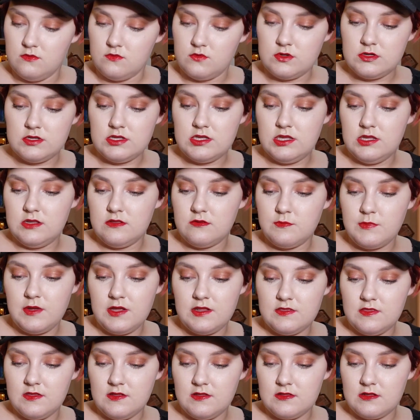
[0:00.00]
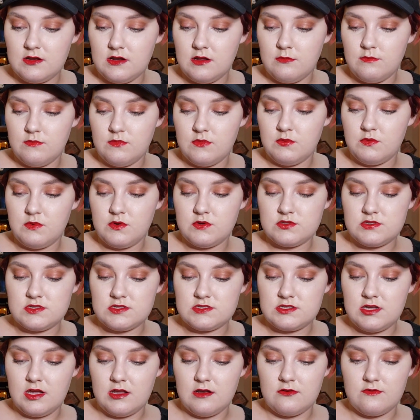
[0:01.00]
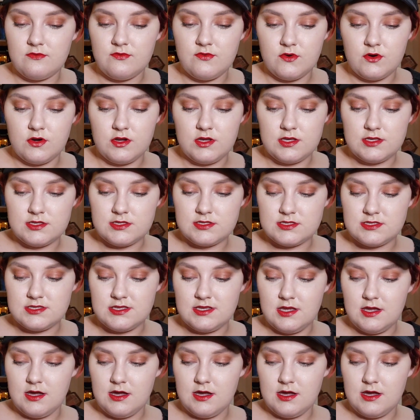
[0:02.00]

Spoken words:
really the main thing that I'm the most excited for is the